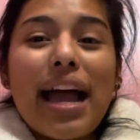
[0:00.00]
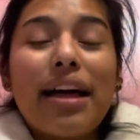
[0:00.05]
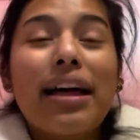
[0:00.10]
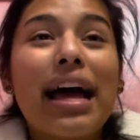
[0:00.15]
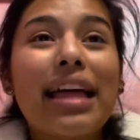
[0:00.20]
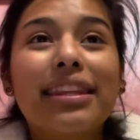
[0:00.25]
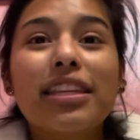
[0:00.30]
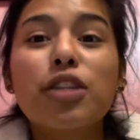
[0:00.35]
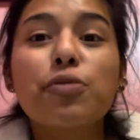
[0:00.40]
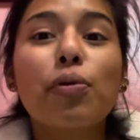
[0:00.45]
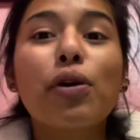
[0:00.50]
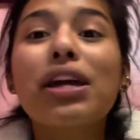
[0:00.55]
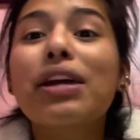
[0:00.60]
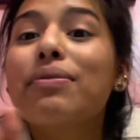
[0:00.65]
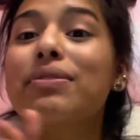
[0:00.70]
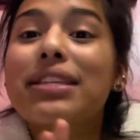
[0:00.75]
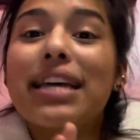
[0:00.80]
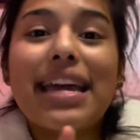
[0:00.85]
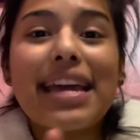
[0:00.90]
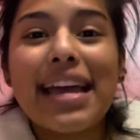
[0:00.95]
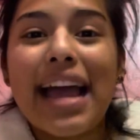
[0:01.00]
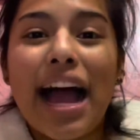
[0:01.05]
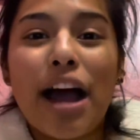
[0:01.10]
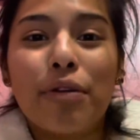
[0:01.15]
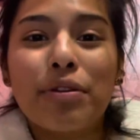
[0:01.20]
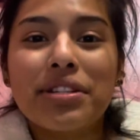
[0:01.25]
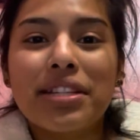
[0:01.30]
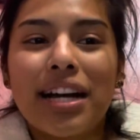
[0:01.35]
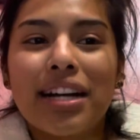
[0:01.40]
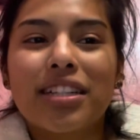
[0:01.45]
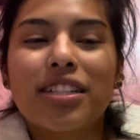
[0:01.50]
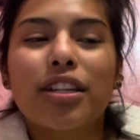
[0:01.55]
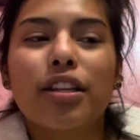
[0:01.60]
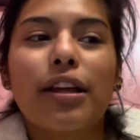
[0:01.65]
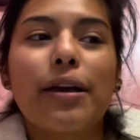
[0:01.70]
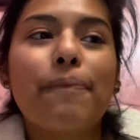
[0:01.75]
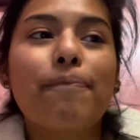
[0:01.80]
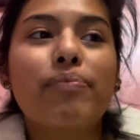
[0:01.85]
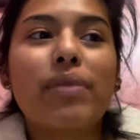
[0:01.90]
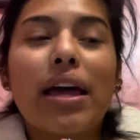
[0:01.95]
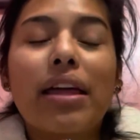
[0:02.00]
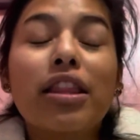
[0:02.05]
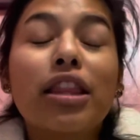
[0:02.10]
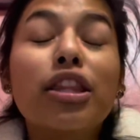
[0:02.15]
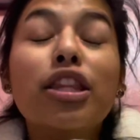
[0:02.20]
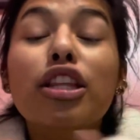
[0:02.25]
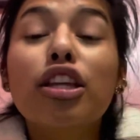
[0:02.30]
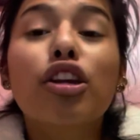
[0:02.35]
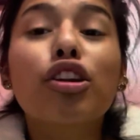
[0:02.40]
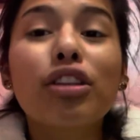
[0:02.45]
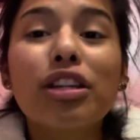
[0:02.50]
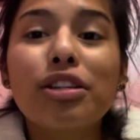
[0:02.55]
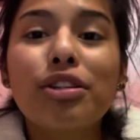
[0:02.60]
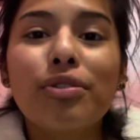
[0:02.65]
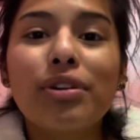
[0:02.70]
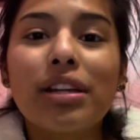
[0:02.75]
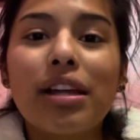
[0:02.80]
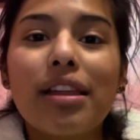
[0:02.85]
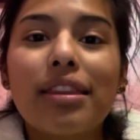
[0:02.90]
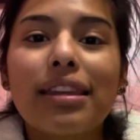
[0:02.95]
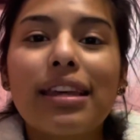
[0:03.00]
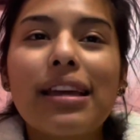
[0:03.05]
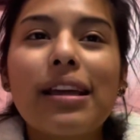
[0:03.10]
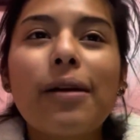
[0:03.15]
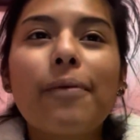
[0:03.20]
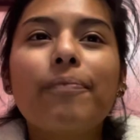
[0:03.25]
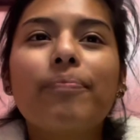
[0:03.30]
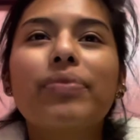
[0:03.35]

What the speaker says: At this point, it was 8 hours actually. Literally doing nothing.